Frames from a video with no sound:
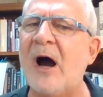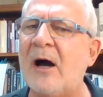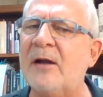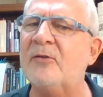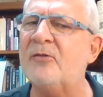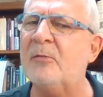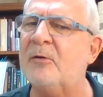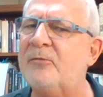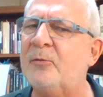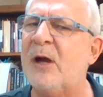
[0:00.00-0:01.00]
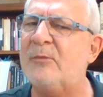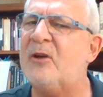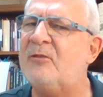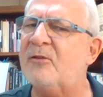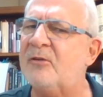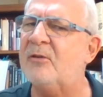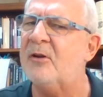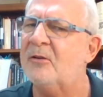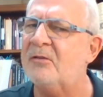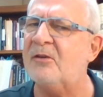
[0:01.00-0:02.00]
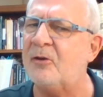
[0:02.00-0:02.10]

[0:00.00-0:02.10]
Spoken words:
and some of you maybe even think